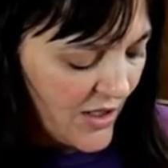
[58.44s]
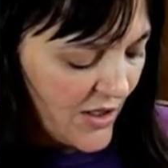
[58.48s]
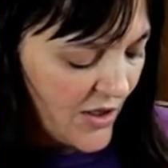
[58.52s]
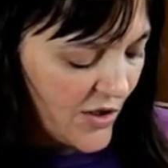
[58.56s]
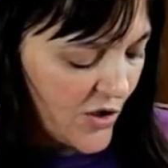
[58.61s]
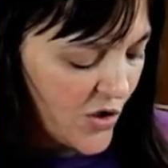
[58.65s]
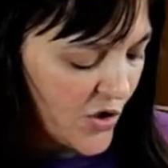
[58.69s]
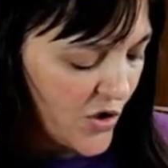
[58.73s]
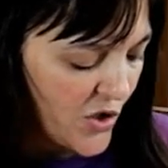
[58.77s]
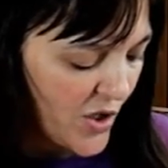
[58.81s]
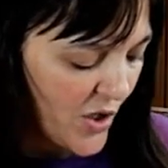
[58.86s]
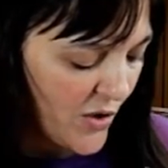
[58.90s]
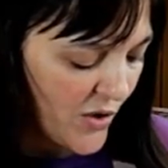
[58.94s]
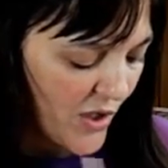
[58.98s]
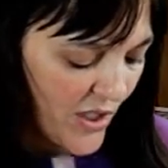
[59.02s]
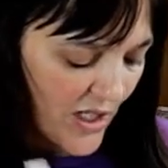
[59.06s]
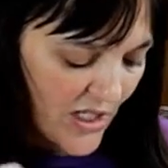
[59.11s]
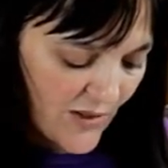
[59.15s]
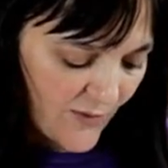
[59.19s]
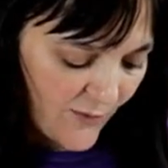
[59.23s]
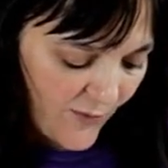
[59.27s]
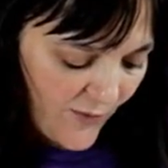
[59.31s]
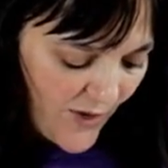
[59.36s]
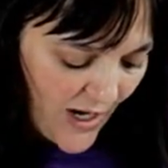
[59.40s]
so that
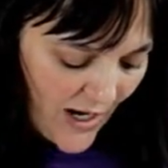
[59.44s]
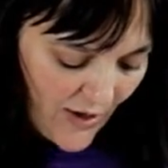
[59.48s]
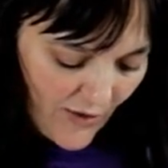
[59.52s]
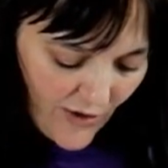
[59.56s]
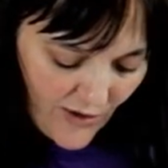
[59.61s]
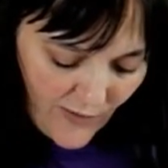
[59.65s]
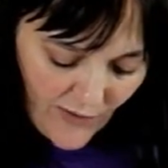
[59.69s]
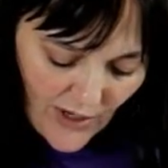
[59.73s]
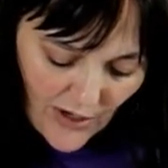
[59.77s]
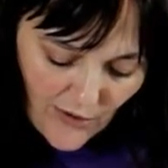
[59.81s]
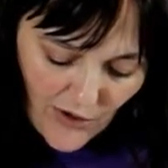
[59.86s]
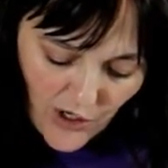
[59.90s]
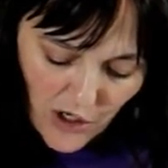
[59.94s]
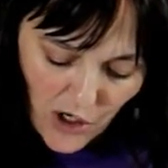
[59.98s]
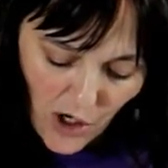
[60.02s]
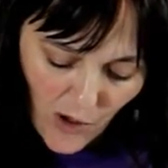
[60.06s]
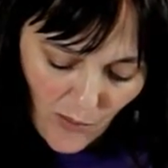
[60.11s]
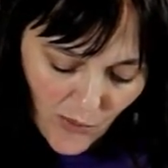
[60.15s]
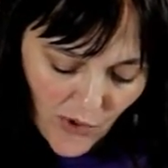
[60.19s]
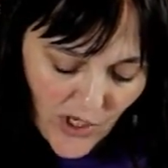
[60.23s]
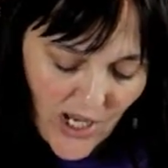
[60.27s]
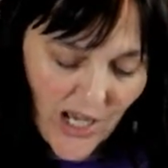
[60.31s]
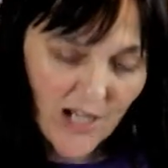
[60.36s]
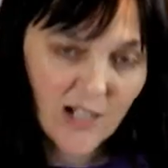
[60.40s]
it's very, very
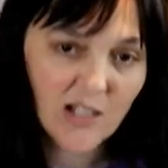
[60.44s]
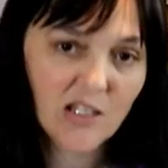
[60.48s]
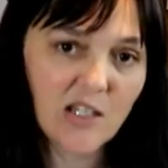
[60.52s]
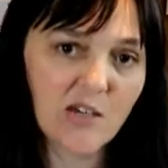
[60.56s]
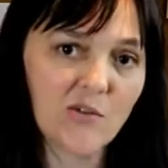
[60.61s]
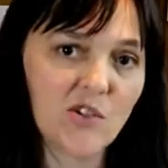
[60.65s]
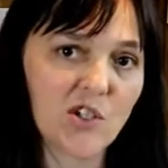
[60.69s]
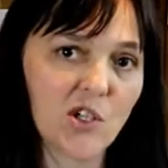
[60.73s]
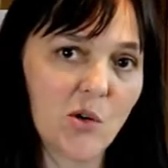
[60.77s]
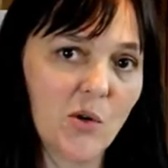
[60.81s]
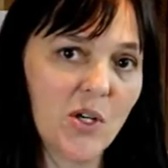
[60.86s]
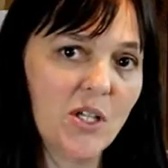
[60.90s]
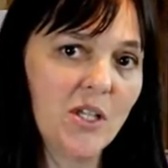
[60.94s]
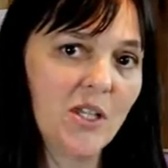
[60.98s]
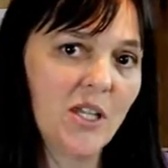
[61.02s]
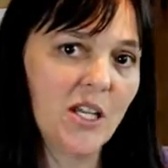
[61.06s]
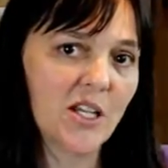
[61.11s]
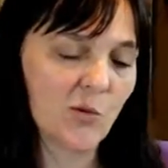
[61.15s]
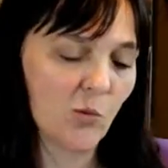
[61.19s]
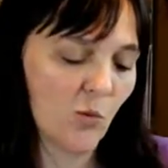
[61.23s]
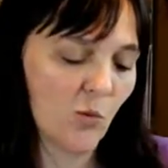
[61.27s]
comprehensive. So in this